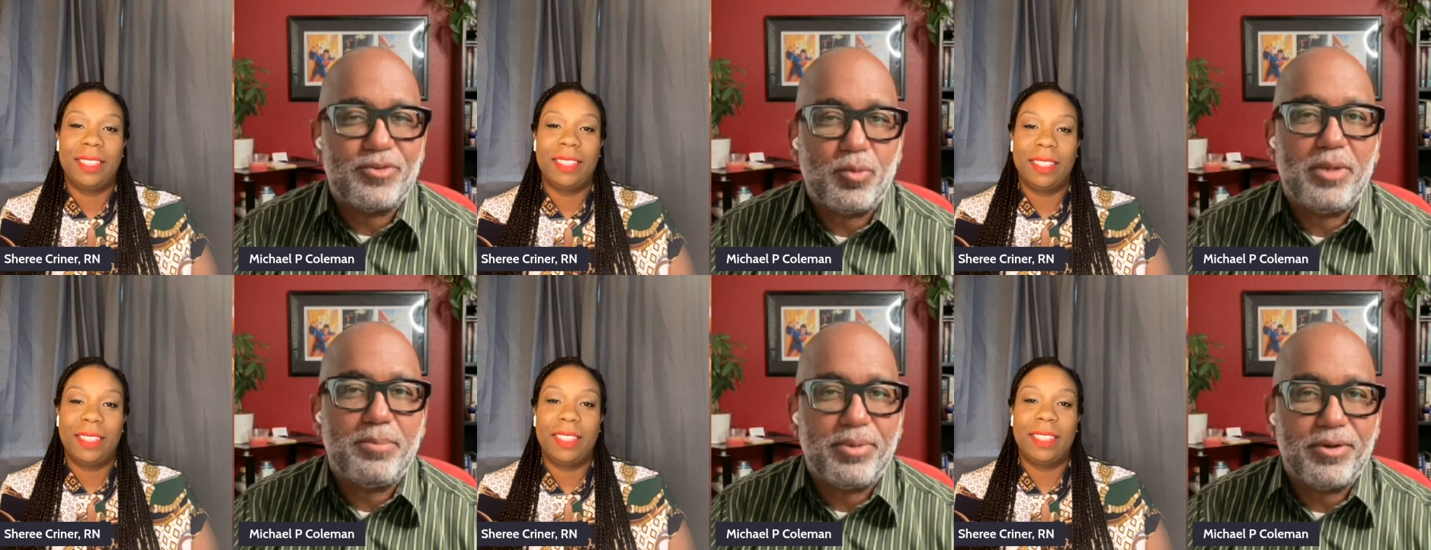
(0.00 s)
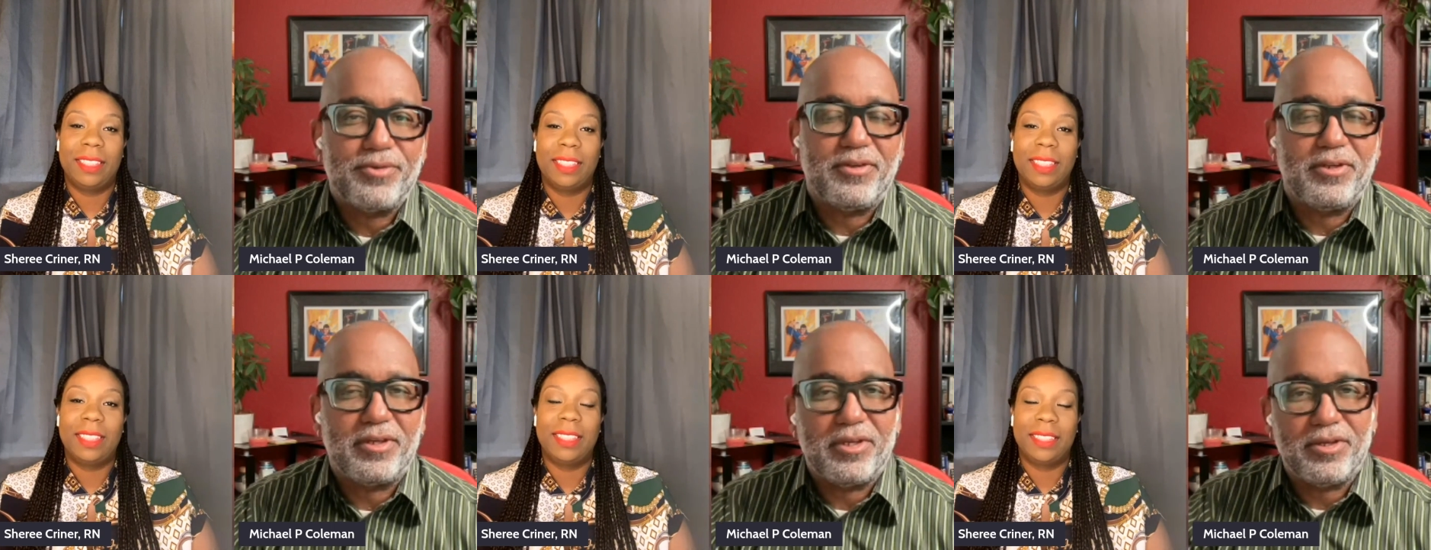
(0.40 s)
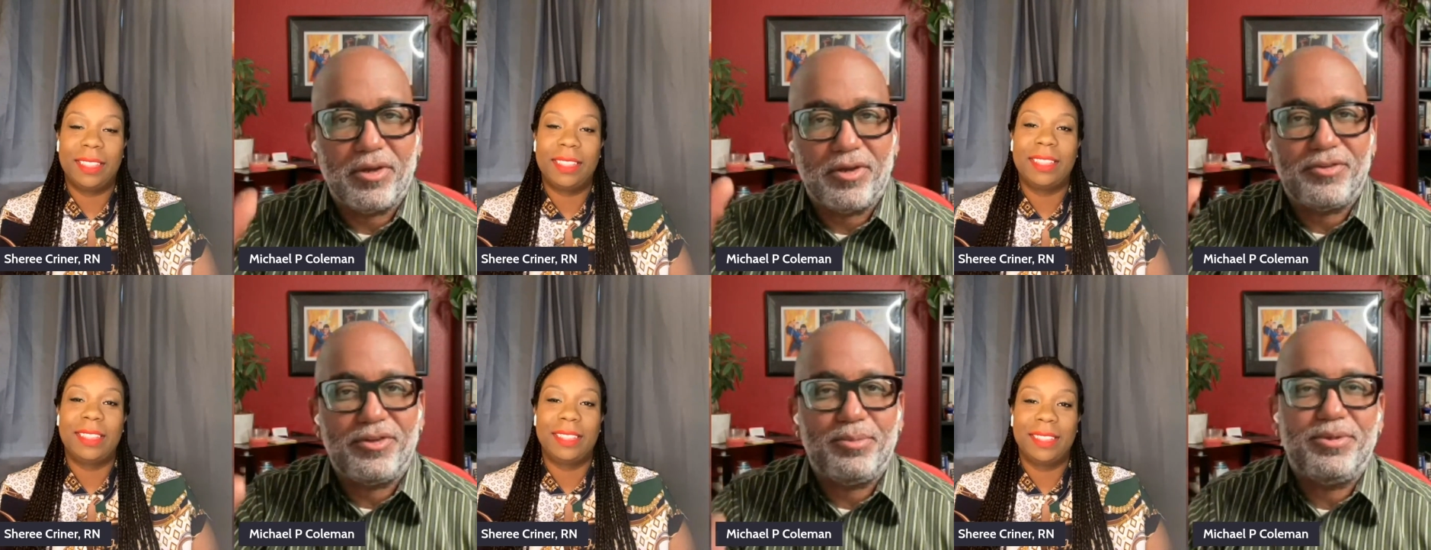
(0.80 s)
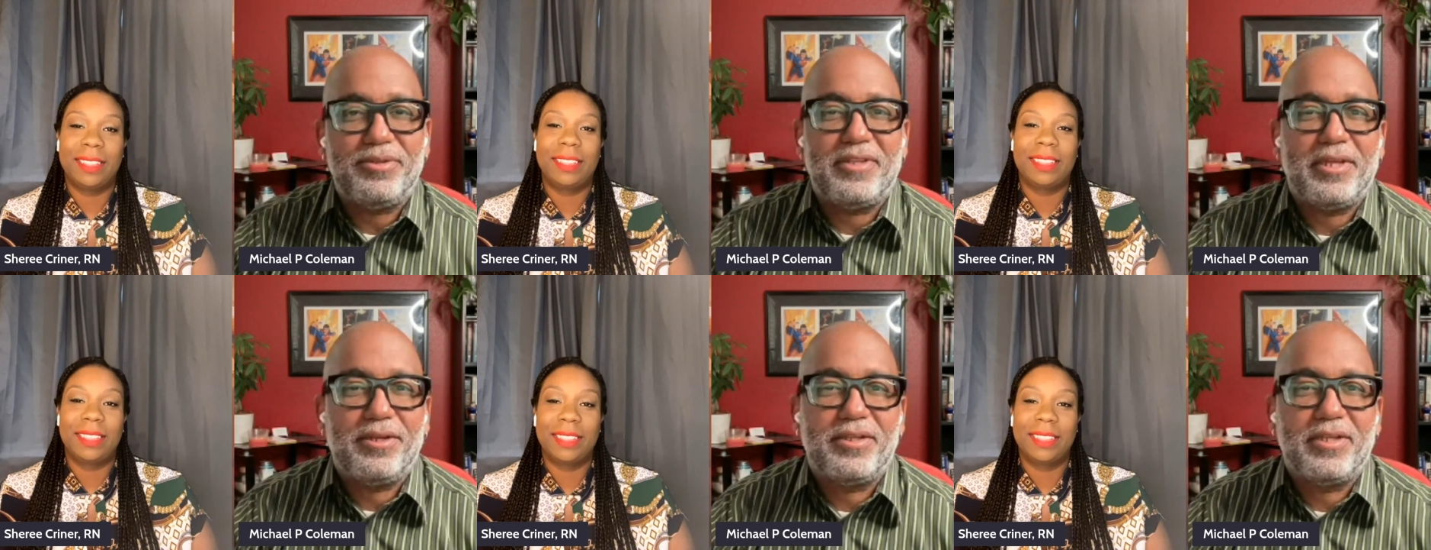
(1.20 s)
Speaker 1: Just one person can cause you to
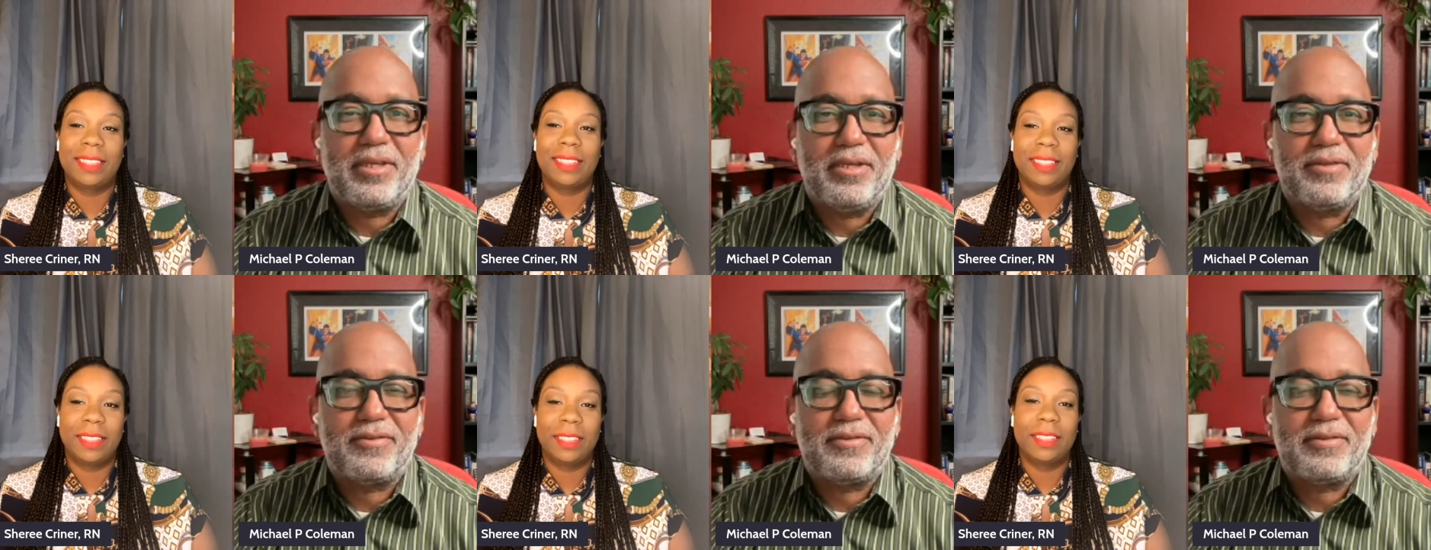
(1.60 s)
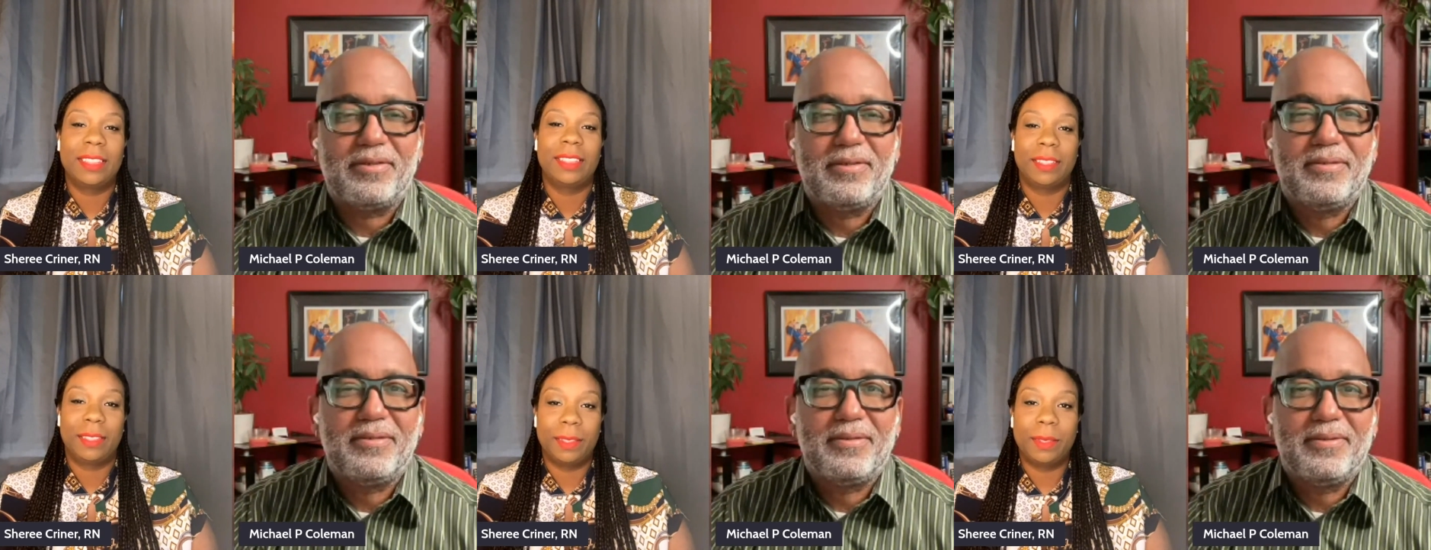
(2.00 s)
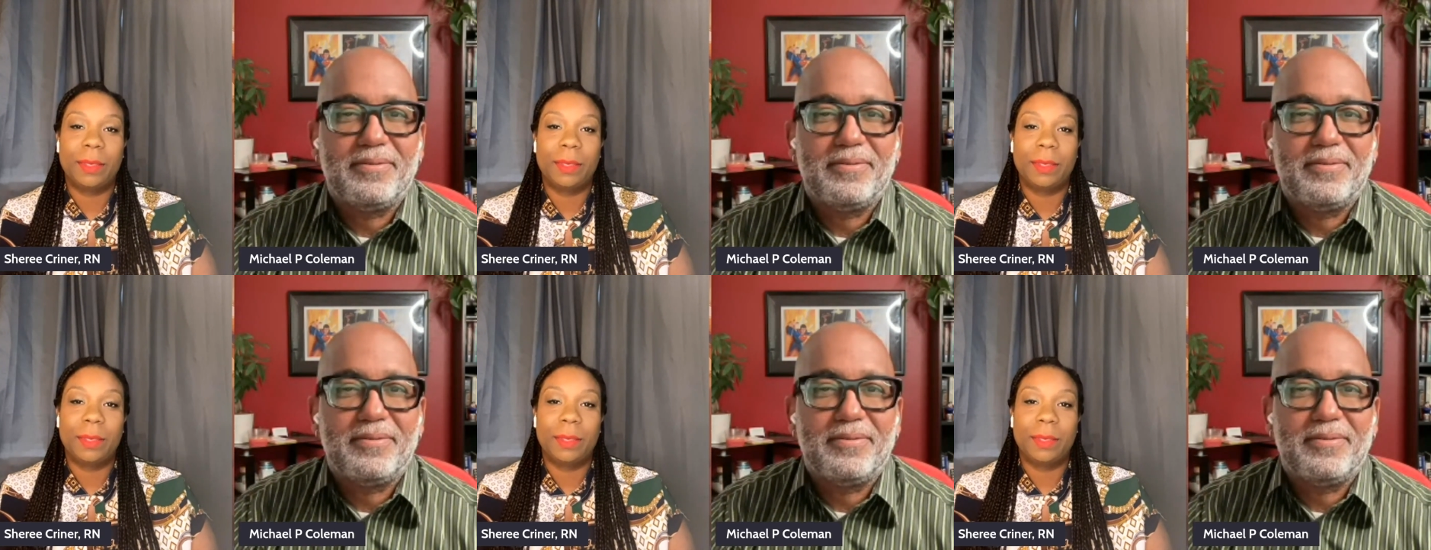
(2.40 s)
put that on the list.